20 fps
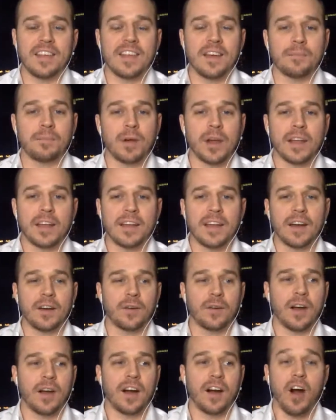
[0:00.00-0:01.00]
I'm breaking down
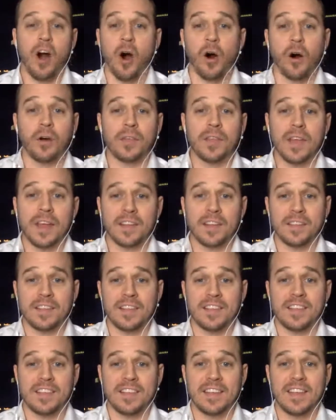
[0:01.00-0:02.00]
all the
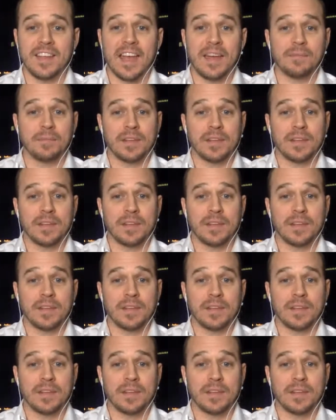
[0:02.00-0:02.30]
SEC games,